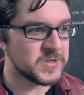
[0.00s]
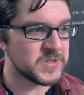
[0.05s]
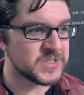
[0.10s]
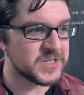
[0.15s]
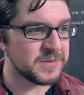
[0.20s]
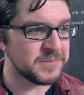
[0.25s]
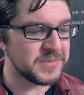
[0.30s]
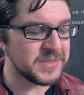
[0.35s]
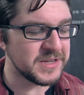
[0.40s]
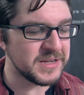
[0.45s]
There's
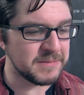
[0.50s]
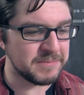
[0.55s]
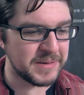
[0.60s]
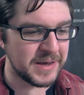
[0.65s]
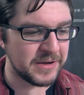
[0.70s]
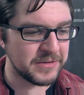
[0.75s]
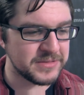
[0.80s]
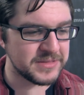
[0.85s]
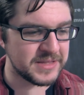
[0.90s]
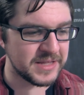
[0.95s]
something
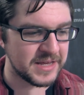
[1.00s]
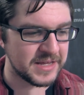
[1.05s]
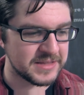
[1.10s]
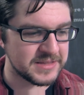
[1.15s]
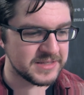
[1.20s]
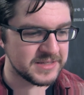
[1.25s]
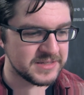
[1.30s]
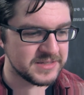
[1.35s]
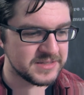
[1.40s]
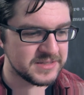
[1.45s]
about
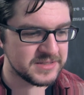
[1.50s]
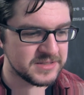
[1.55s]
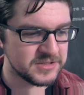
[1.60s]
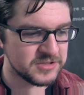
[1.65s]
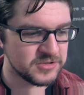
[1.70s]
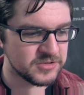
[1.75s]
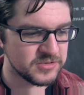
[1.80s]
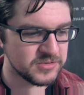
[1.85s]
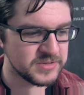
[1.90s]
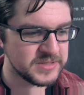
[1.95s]
that that
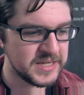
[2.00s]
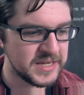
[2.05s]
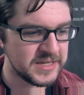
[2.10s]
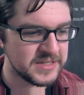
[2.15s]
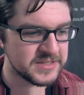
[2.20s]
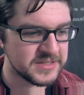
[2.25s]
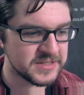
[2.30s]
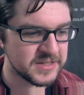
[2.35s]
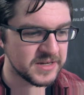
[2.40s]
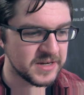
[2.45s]

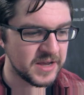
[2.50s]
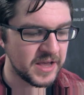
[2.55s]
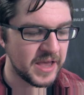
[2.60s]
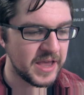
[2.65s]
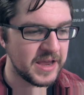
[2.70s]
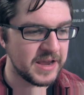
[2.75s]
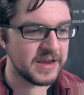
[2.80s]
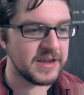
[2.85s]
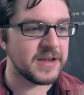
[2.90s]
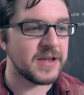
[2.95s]
creates
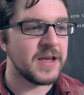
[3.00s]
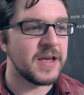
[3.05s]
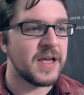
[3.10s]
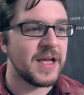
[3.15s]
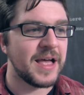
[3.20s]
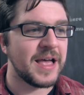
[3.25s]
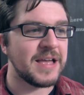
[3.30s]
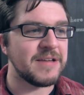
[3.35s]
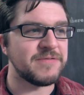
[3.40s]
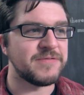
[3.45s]
a
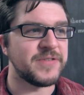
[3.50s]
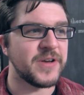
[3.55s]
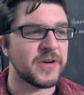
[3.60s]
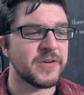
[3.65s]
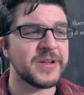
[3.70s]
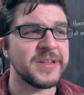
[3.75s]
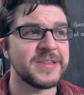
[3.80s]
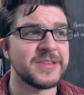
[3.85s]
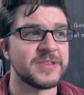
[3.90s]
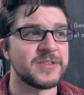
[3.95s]

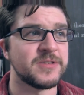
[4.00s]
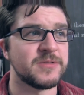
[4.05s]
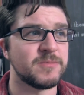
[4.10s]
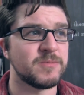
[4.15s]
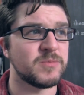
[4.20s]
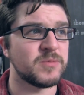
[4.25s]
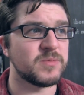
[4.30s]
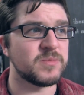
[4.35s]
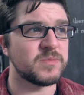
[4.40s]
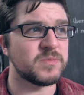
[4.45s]
very
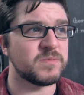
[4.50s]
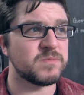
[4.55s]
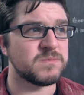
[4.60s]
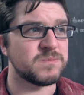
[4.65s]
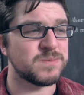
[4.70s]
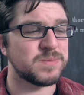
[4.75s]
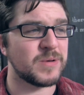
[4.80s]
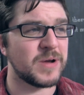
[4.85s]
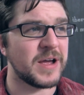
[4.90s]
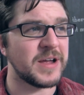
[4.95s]

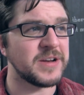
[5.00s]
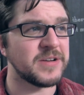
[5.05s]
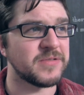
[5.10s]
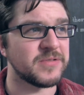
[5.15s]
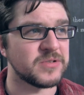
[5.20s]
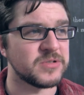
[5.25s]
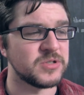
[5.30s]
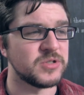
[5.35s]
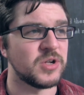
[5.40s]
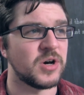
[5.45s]
kind
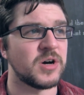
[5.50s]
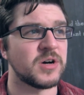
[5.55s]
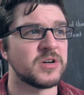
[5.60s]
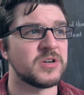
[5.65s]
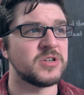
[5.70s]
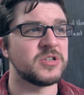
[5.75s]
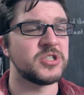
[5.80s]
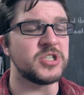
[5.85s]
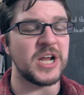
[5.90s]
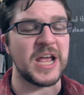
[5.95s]
of
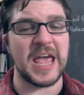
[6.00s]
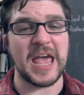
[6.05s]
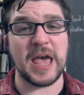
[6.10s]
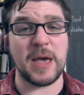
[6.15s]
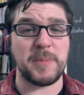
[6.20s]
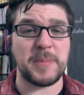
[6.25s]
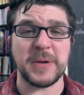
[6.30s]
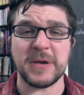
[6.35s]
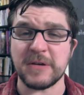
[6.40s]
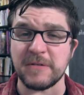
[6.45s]
large,
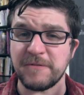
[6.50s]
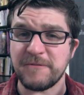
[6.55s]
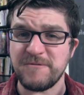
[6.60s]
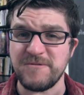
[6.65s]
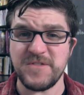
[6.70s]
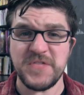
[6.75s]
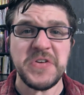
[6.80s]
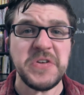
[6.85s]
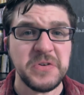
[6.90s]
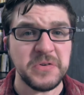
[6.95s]
epic
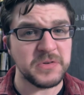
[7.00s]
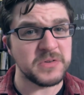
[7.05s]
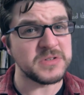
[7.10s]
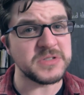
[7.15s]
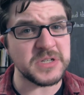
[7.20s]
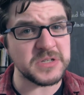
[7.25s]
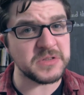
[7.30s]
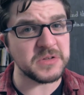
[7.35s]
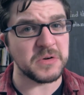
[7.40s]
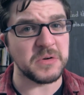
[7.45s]

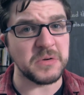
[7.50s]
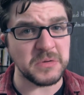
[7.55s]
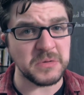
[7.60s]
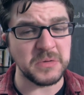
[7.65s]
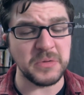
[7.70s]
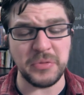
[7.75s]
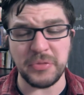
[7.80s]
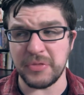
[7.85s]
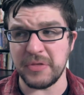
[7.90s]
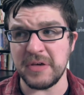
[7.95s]
feel to the
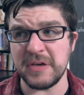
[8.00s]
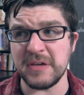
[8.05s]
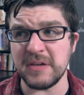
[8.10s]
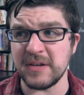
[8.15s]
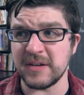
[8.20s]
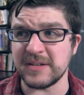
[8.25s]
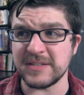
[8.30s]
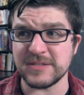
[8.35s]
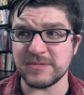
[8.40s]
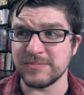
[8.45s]
whole
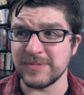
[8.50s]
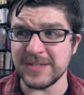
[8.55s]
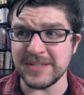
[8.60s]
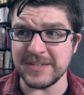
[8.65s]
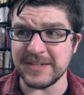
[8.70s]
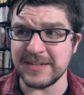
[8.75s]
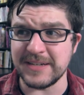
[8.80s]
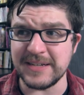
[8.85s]
thing. It's really